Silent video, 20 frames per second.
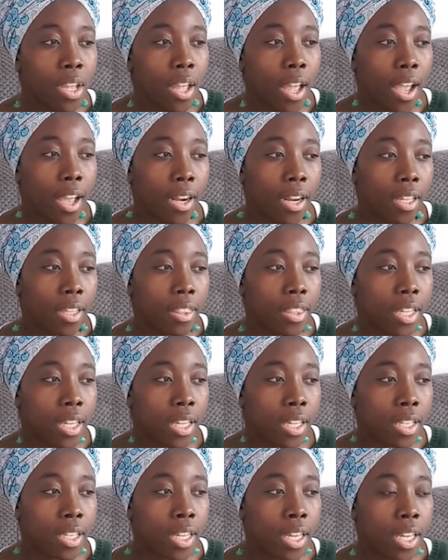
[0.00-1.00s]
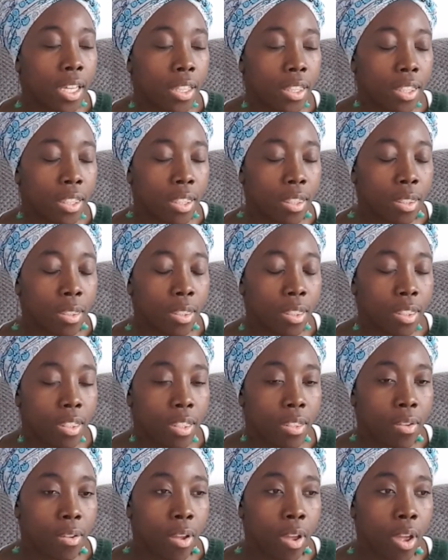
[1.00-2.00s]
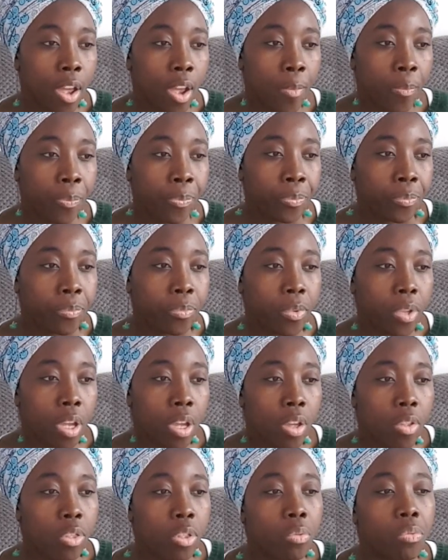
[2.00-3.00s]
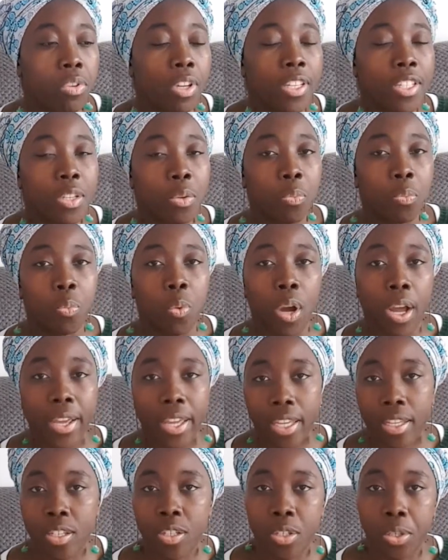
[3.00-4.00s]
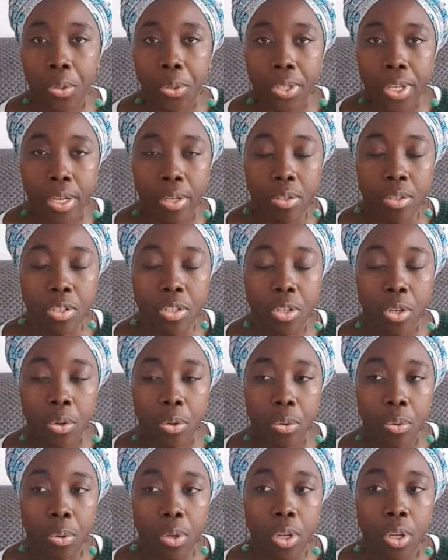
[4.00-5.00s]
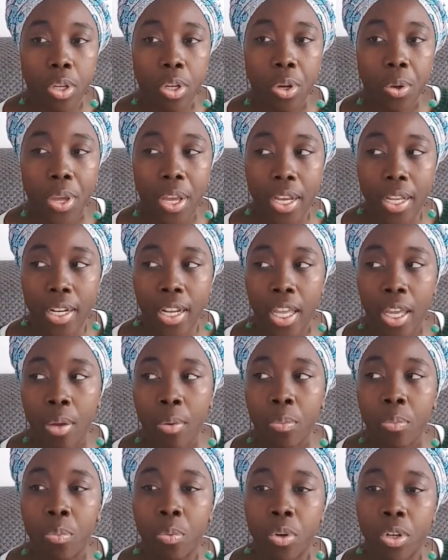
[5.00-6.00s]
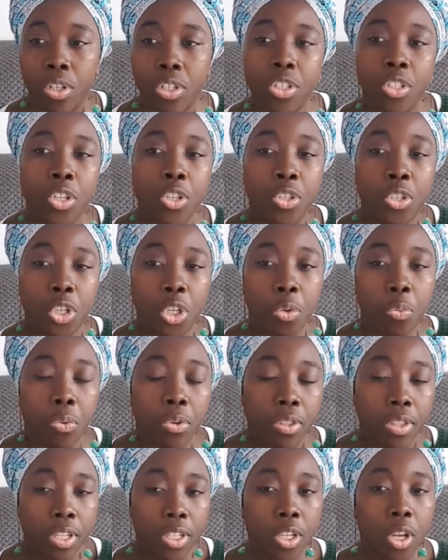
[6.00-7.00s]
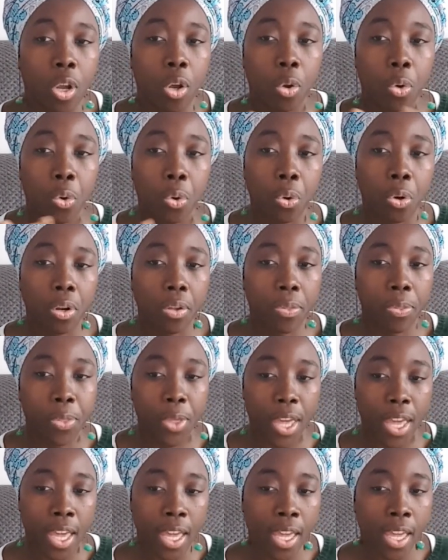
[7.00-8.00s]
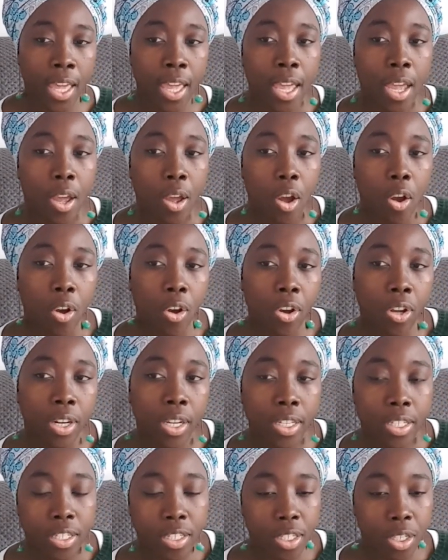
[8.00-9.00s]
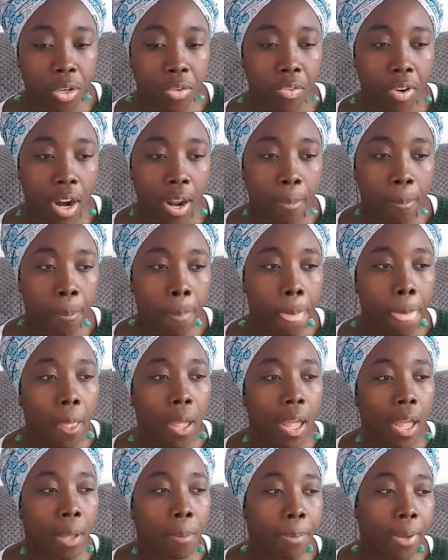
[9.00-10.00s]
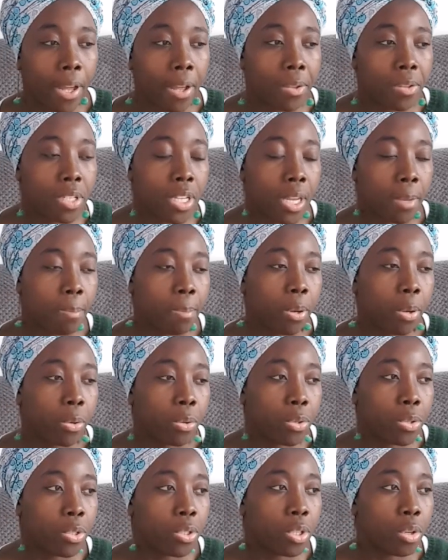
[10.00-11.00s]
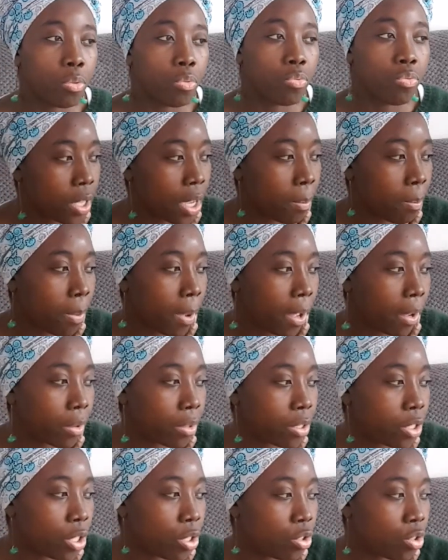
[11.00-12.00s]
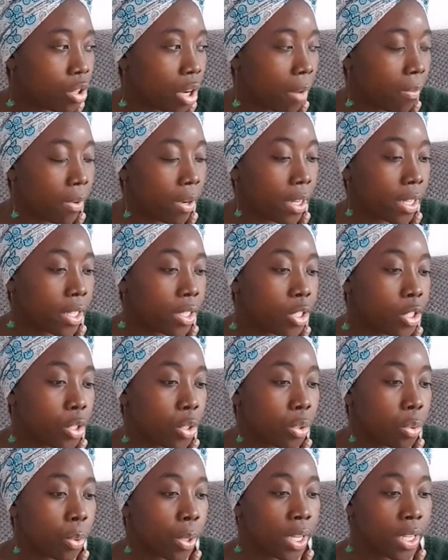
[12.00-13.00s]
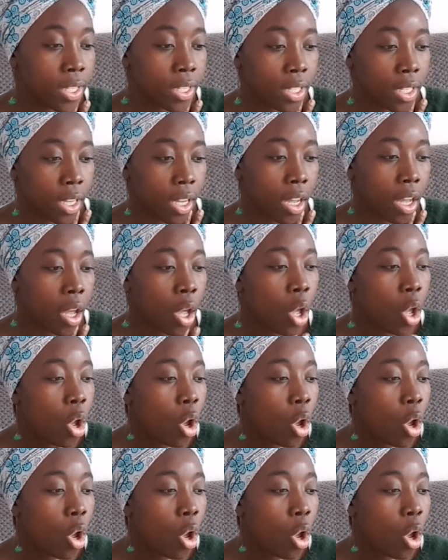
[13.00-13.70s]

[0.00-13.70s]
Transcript: And I think the reason why it sold out so quickly was to do with this whole thing on Instagram about a post about traveling to India,